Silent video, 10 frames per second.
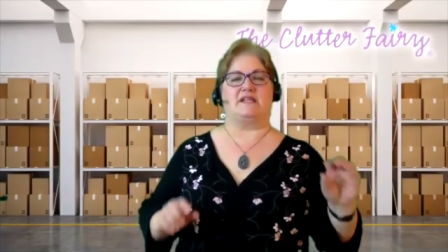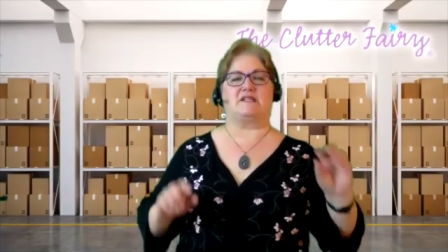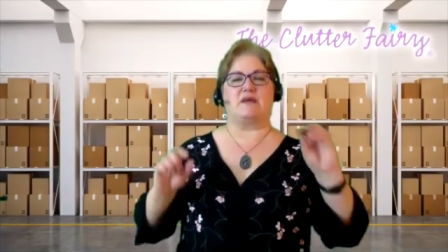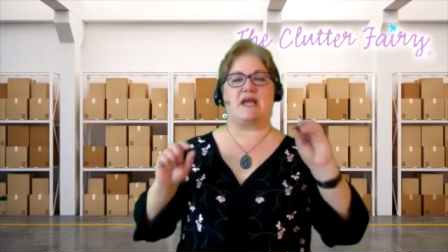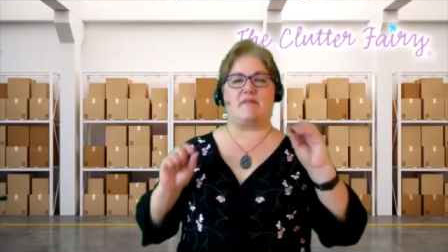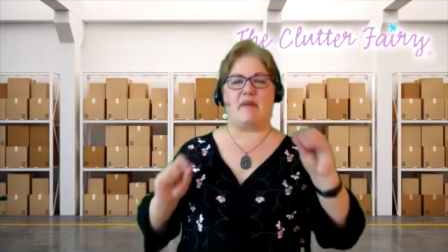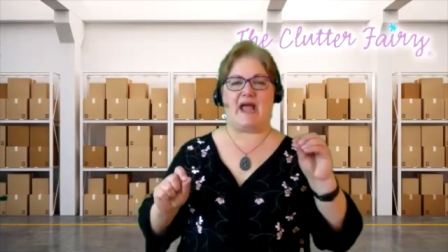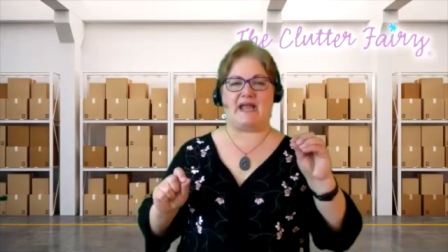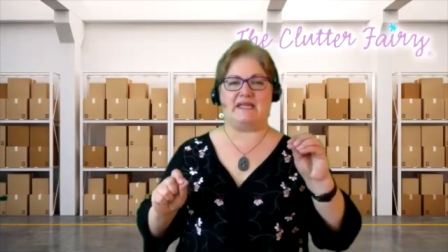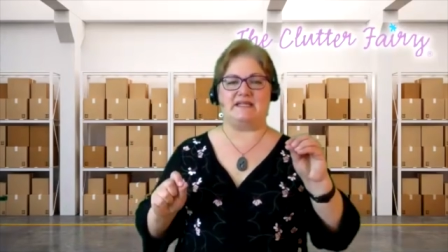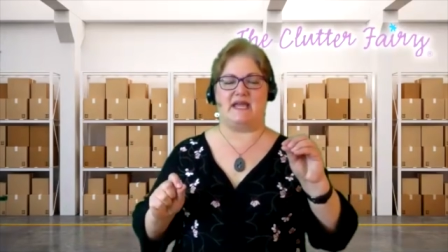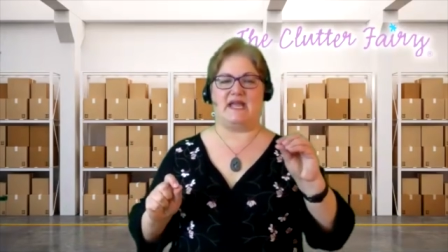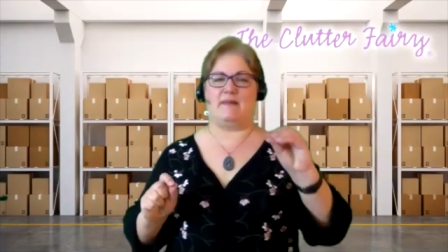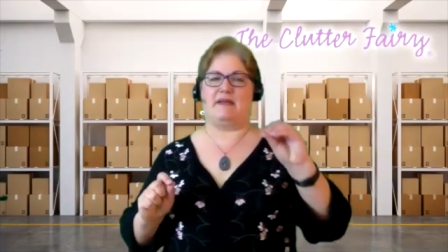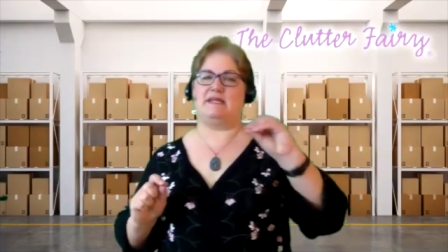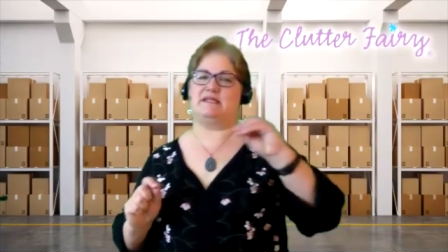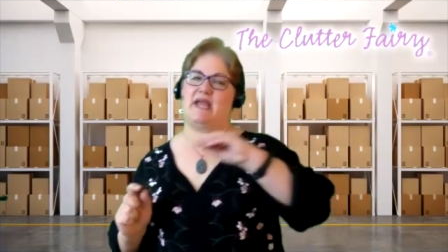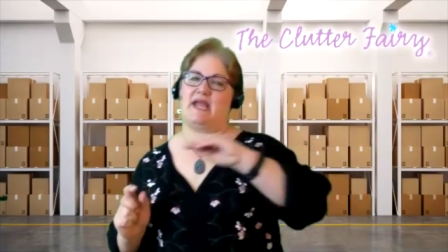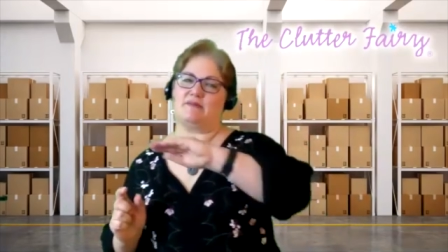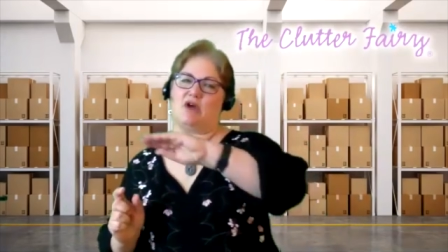And so he got packing tape and he
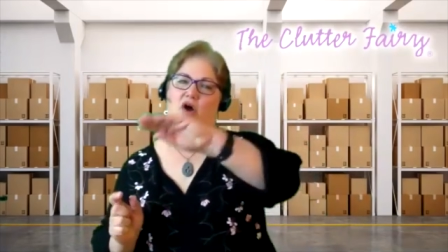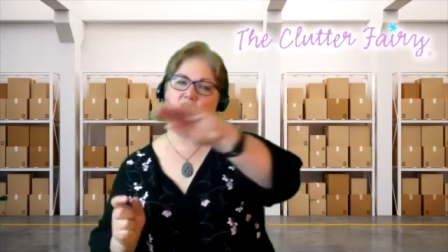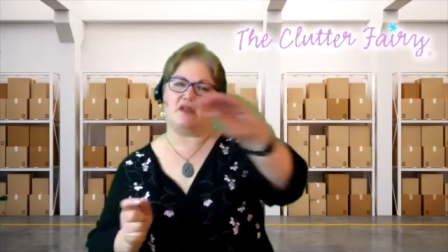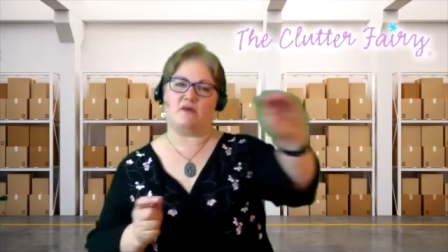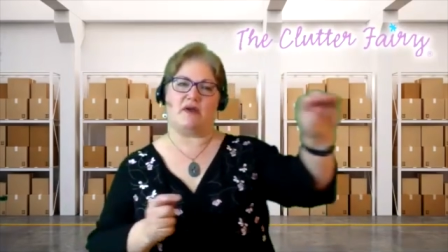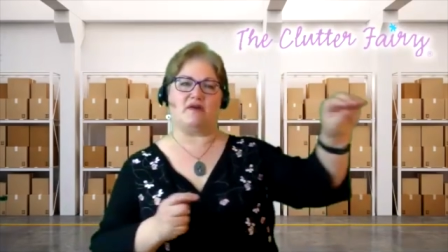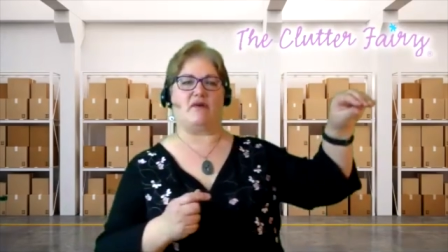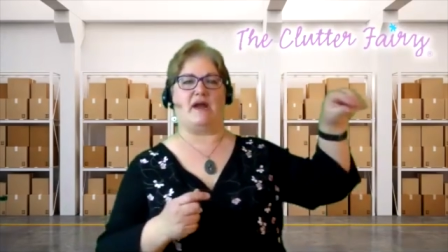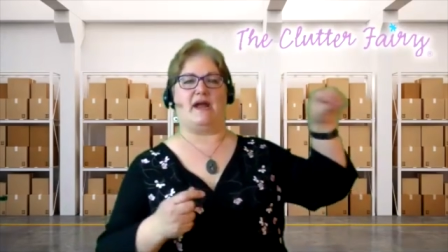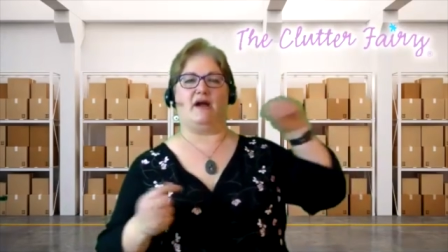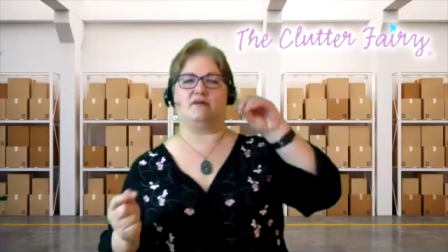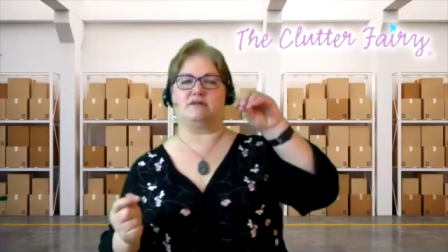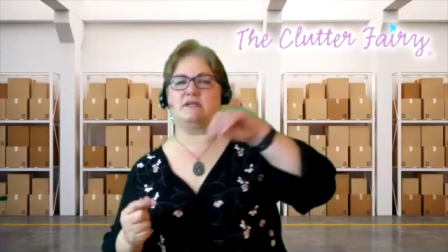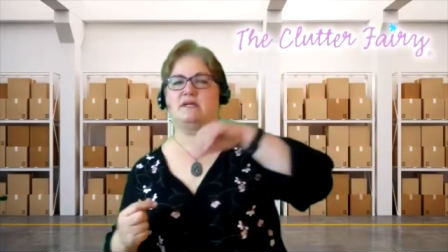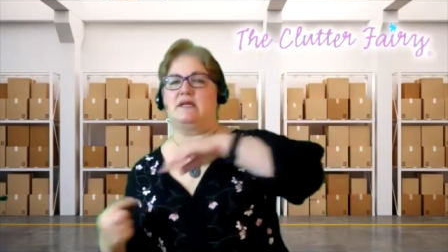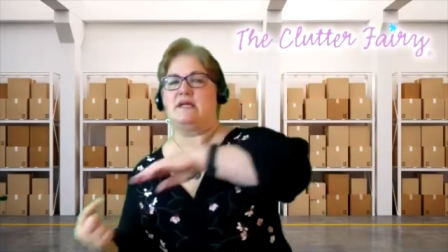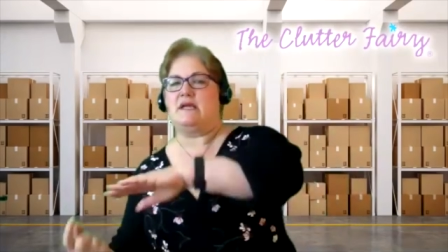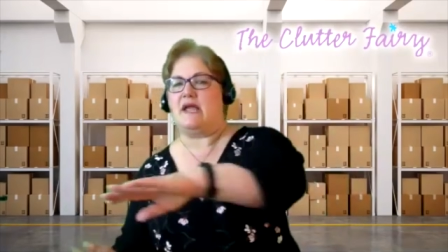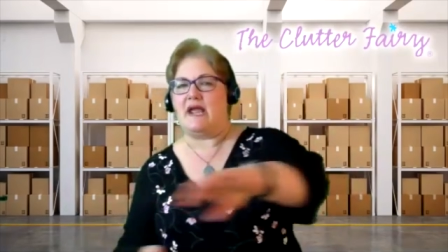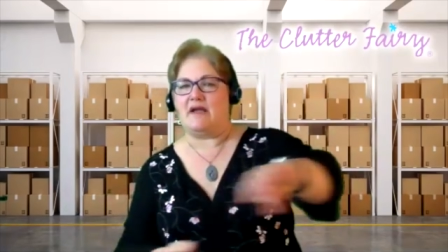taped all the way around
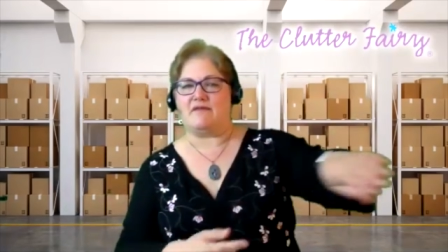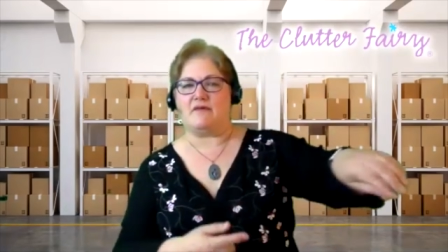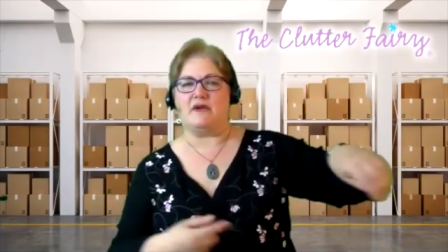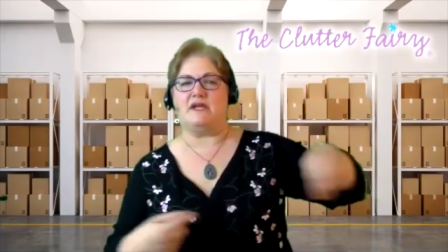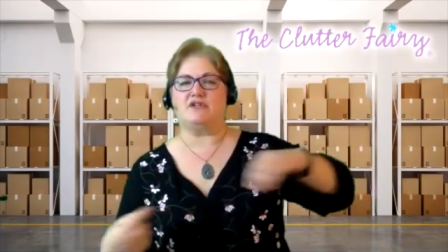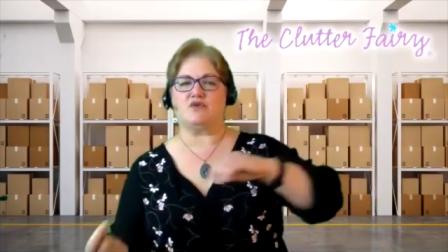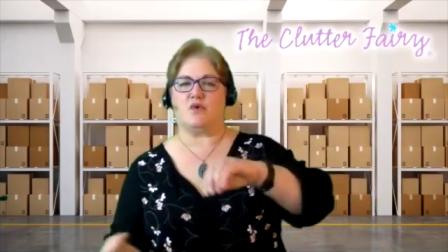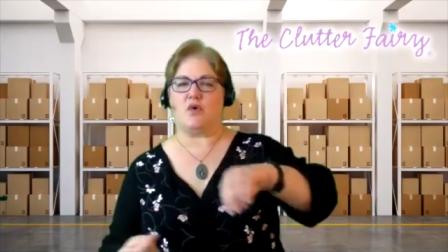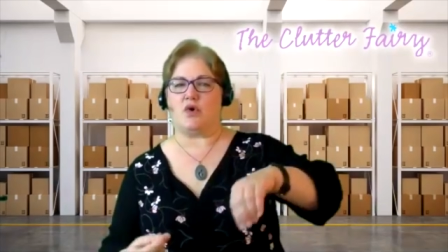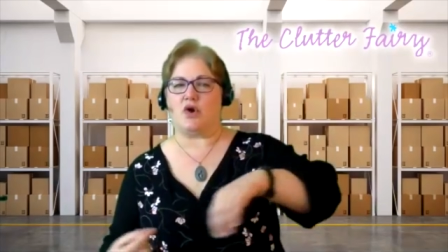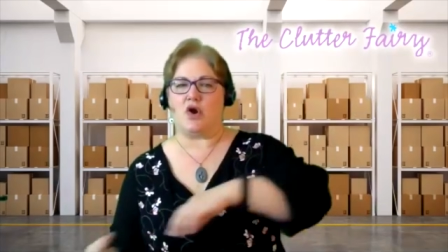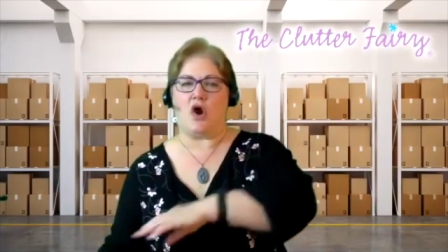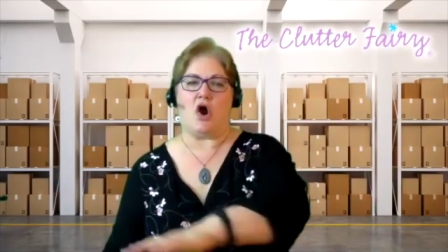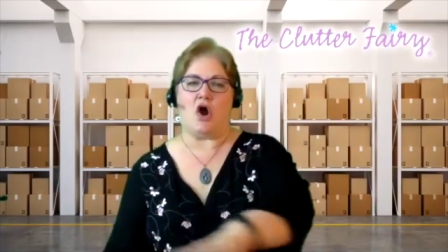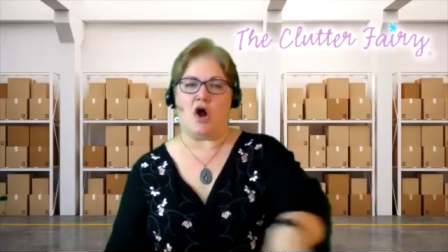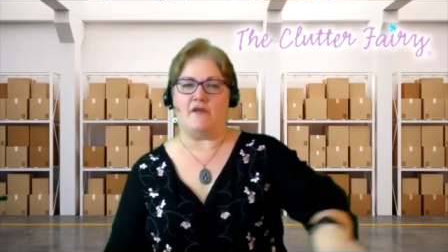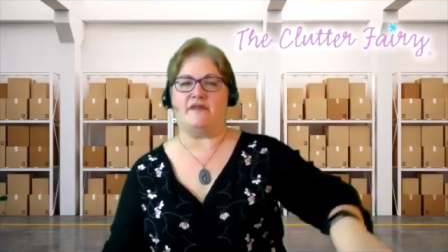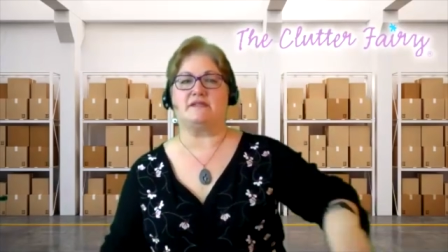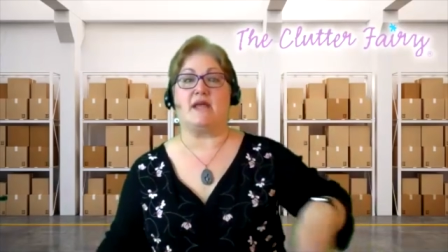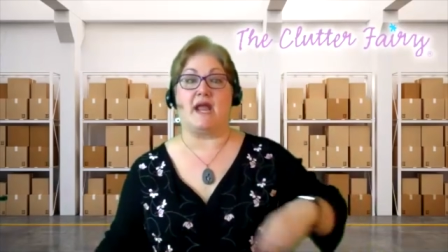every drawer
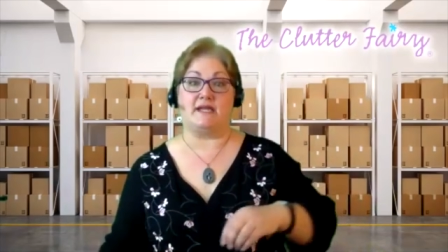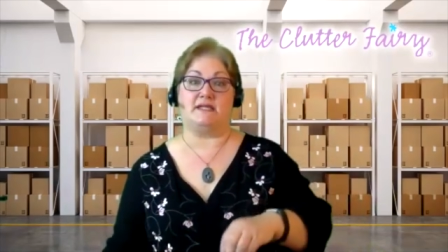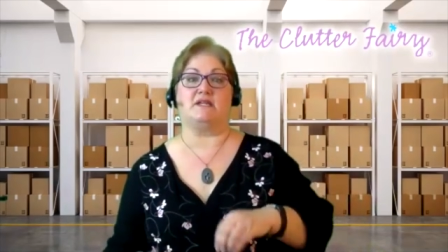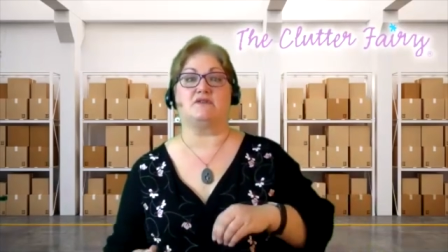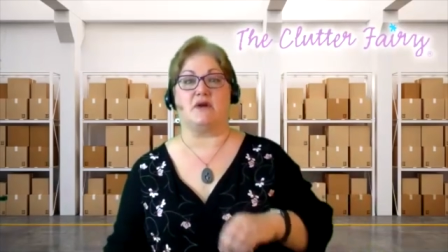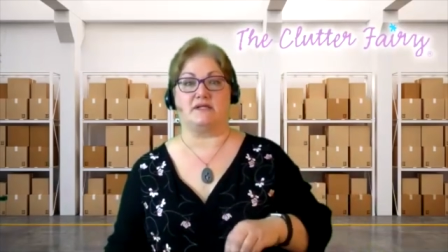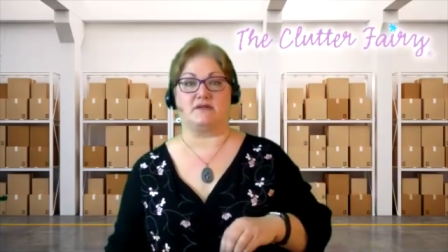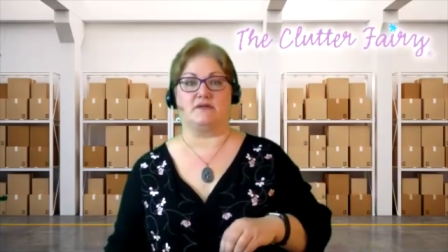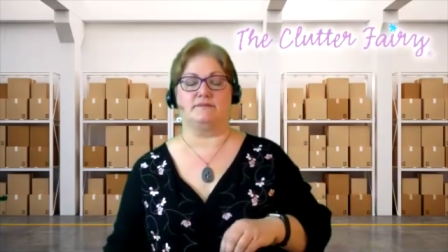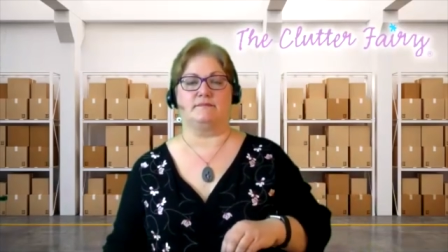on this antique dresser.